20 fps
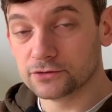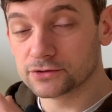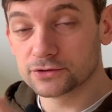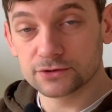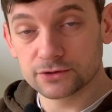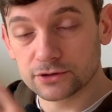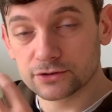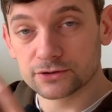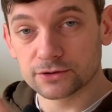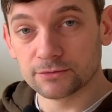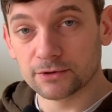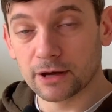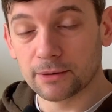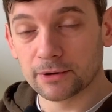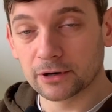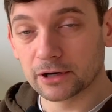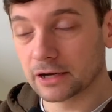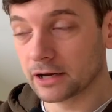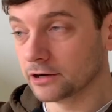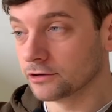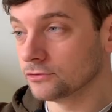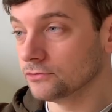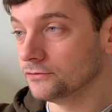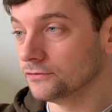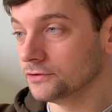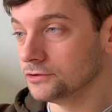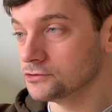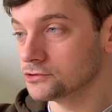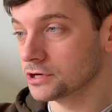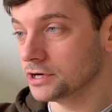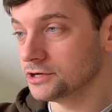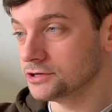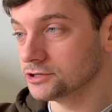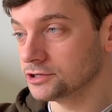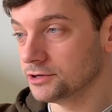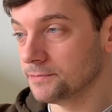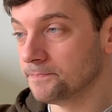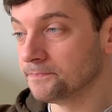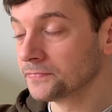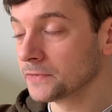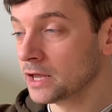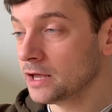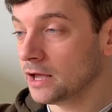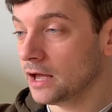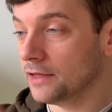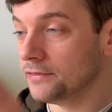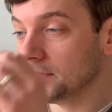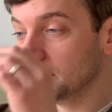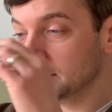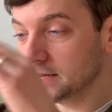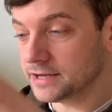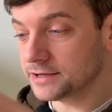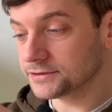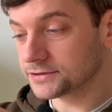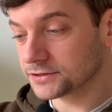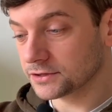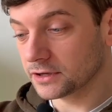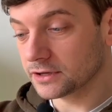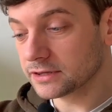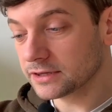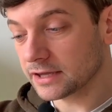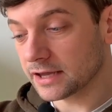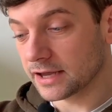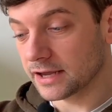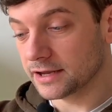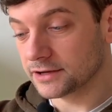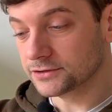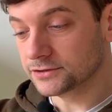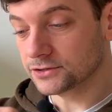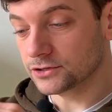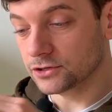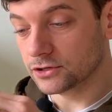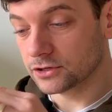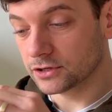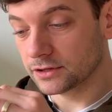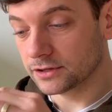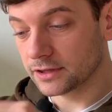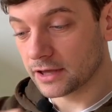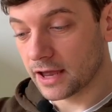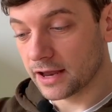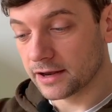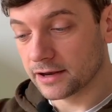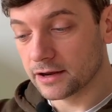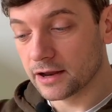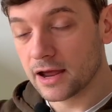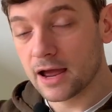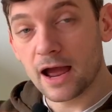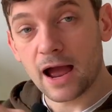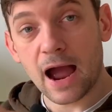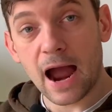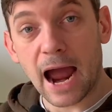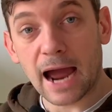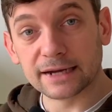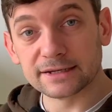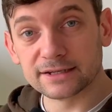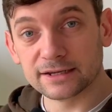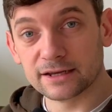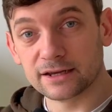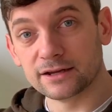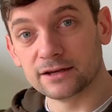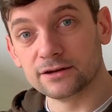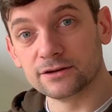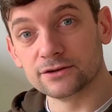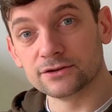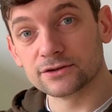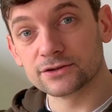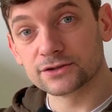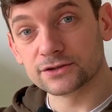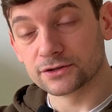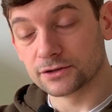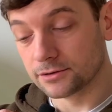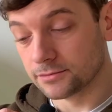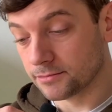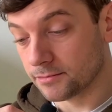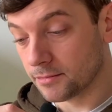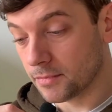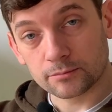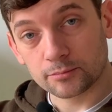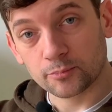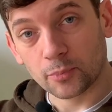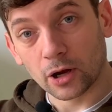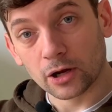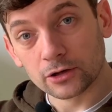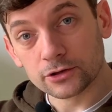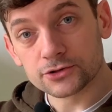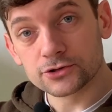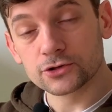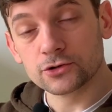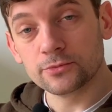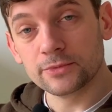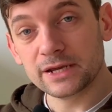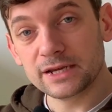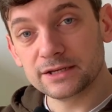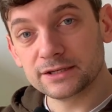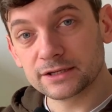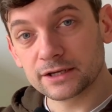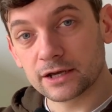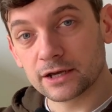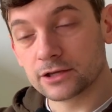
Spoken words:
do some of that mechanical filtration, and then inside this you could then add in some biological media.